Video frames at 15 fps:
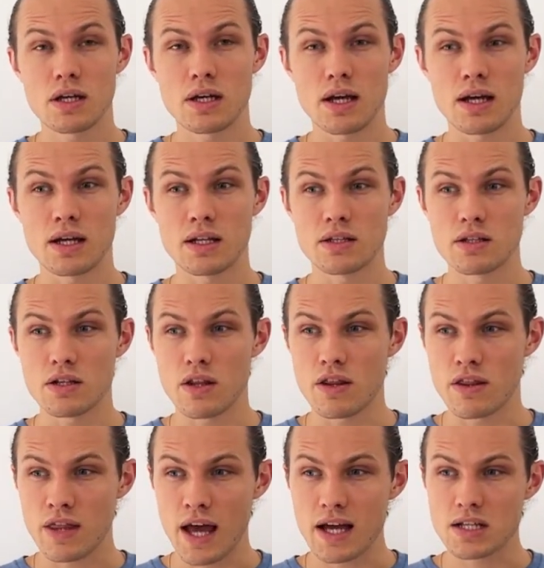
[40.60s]
And
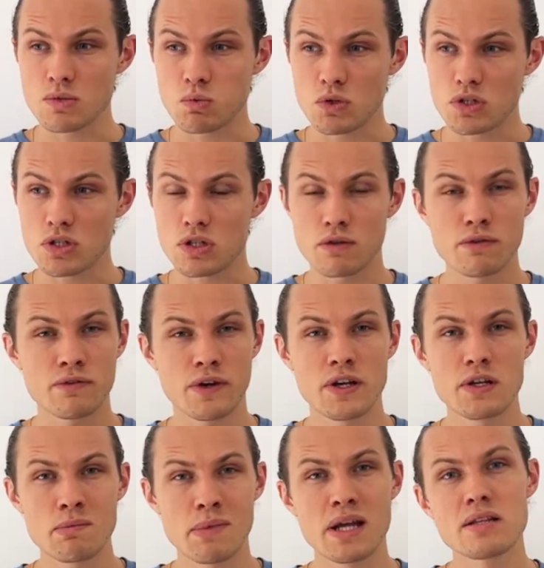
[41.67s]
that's what's so
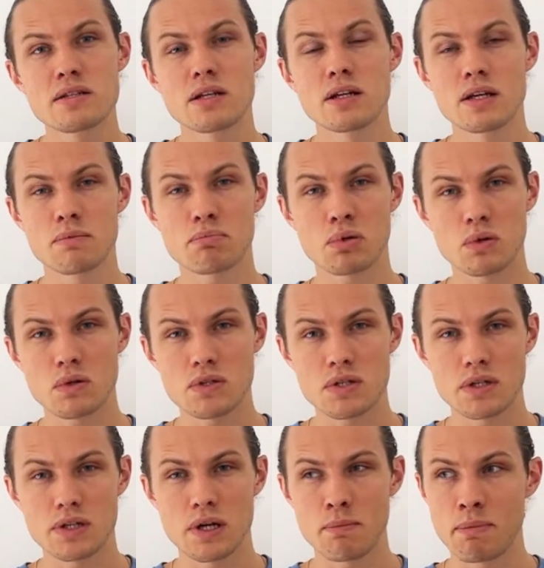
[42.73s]
fundamentally
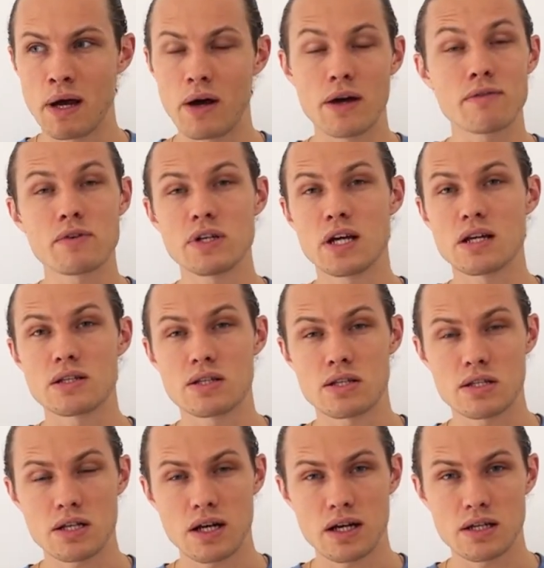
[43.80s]
important about everyday
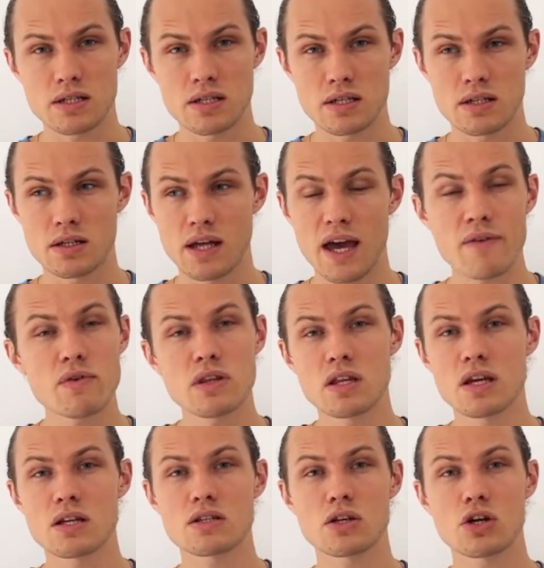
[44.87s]
society, that
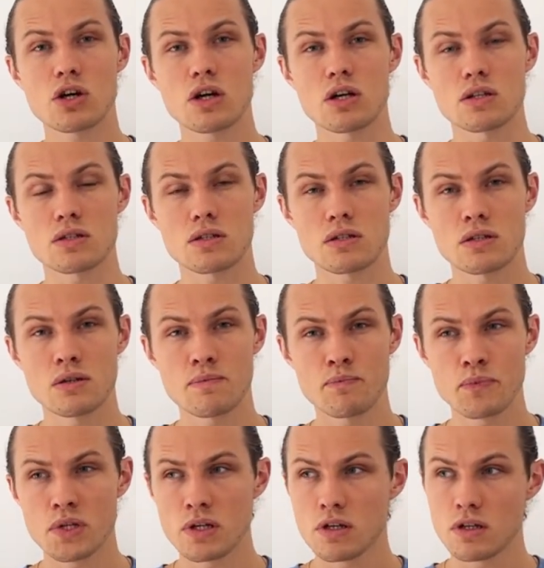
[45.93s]
everything has a cost.
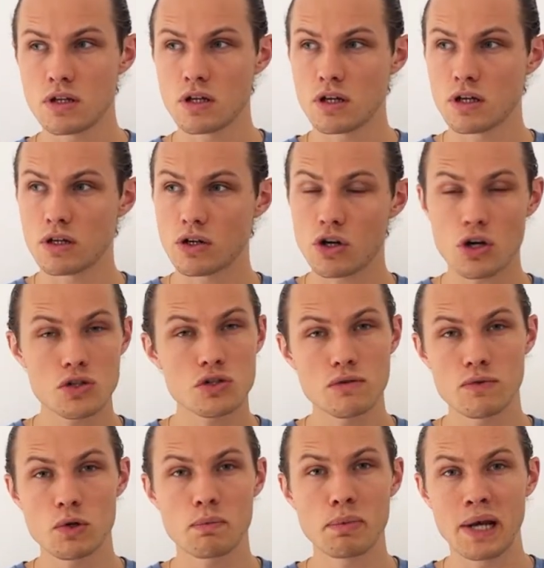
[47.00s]
The cost of
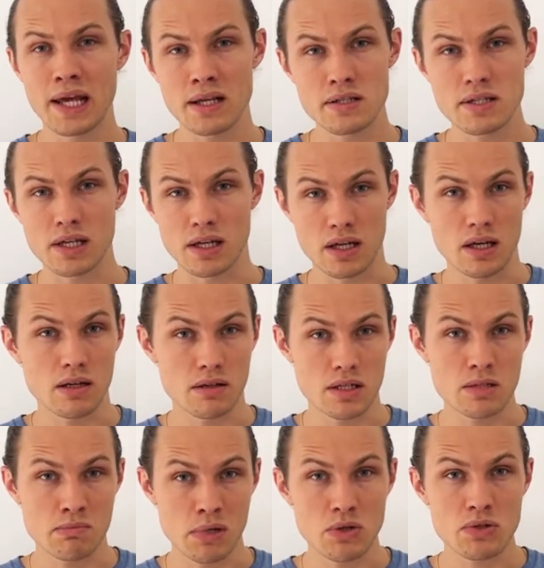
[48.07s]
your plane ticket
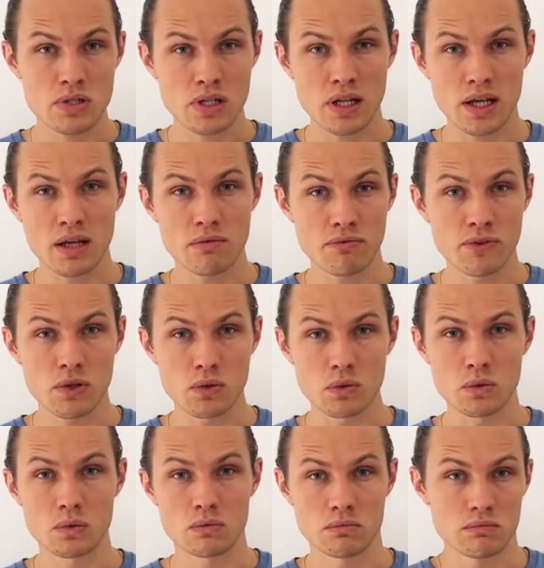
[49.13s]
is mostly
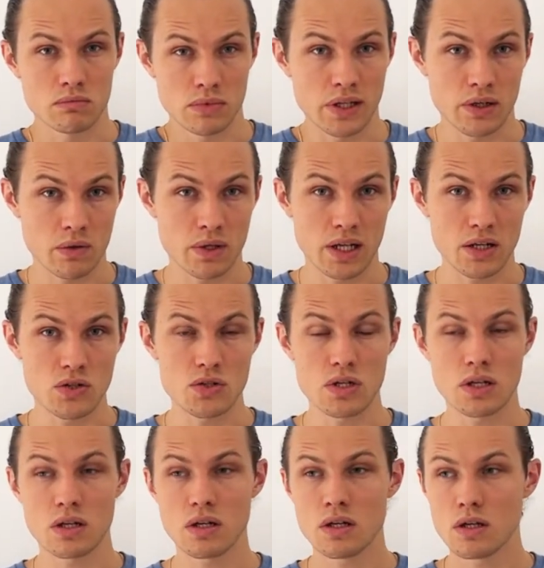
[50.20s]
fuel, liquid energy.
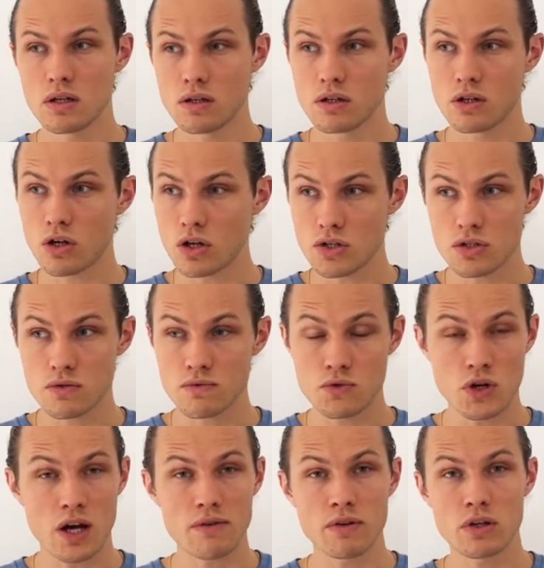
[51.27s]
The cost of
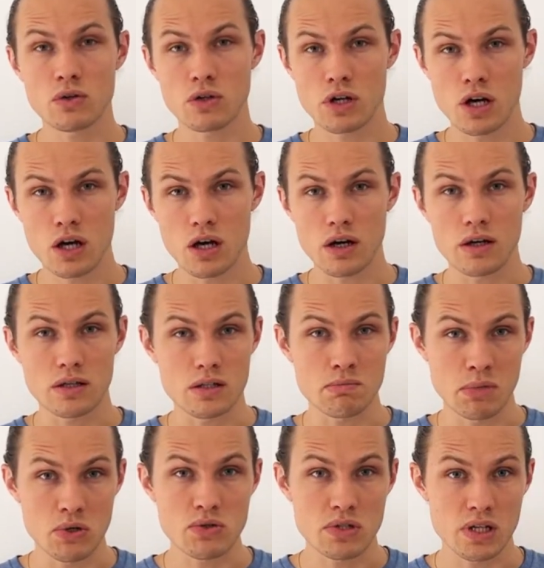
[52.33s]
driving your car is
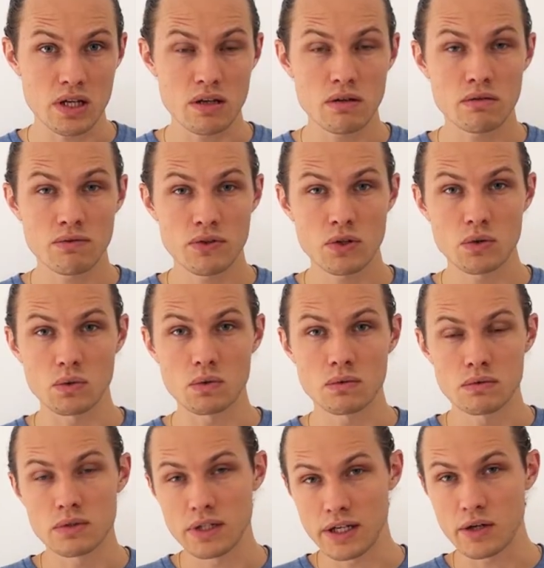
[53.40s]
mostly fuel,
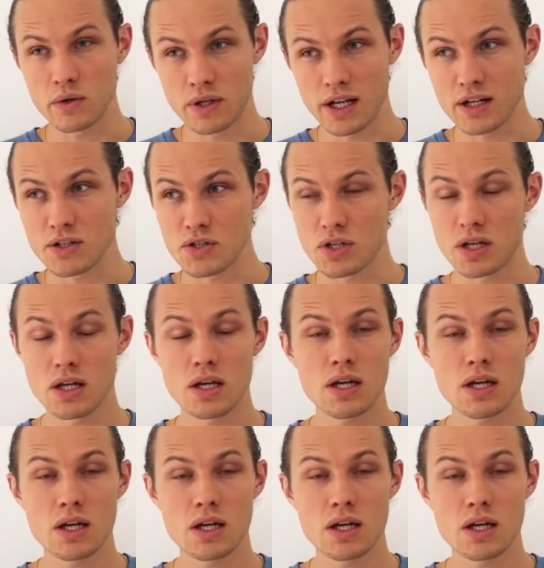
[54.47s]
liquid energy.